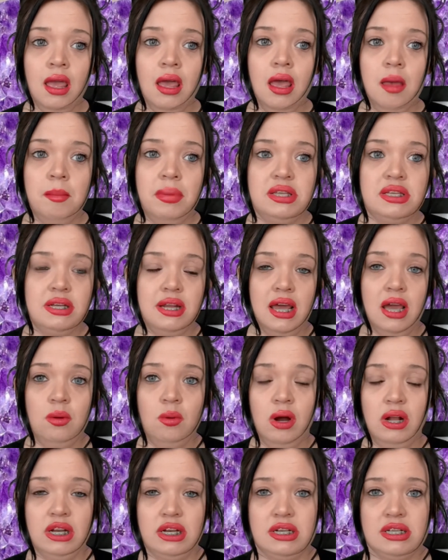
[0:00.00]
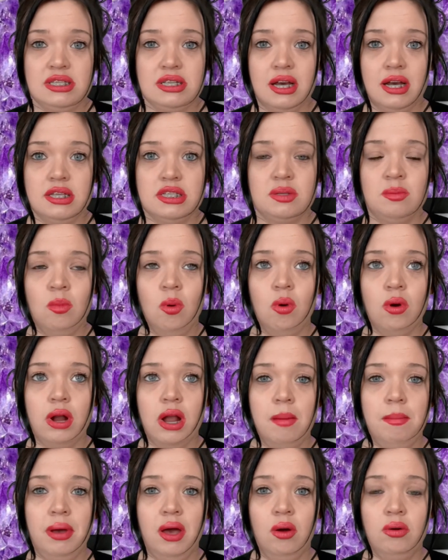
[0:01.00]
But today I want to discuss more
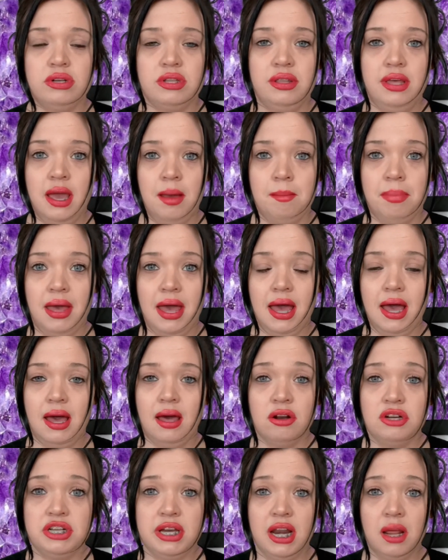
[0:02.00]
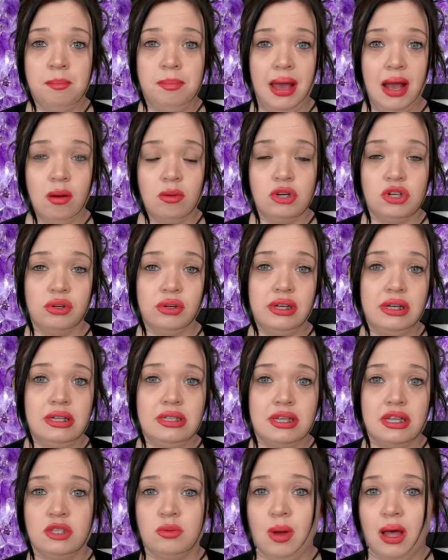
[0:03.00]
about the empath, energetic boundaries,
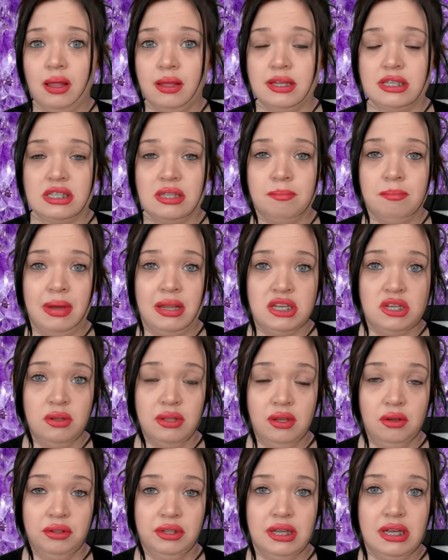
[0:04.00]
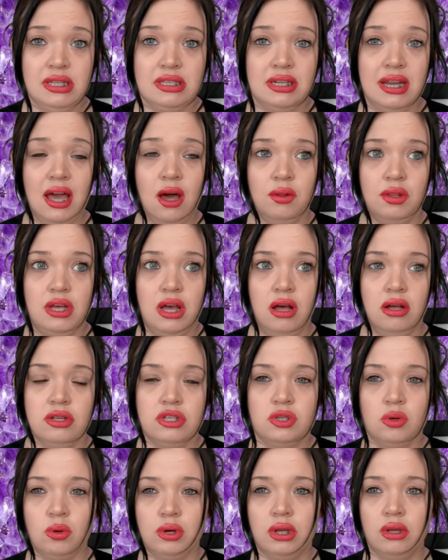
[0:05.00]
as well as mental illness and how they all
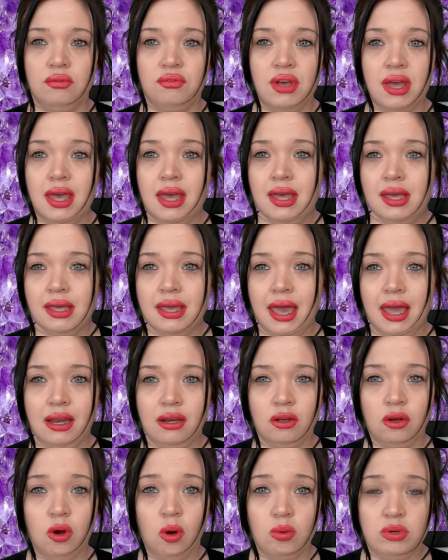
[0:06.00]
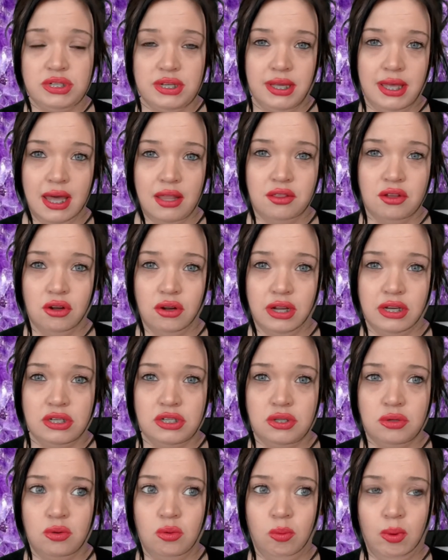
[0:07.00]
sort of can go together
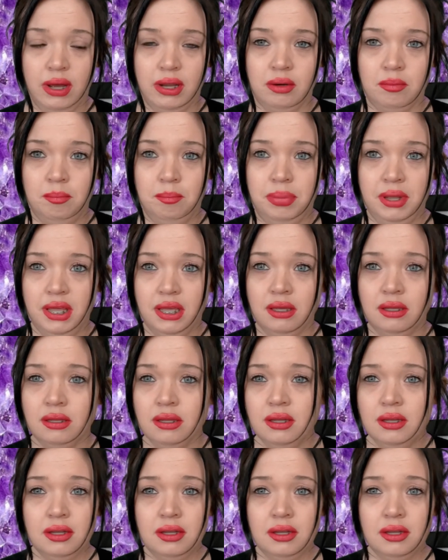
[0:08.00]
into one big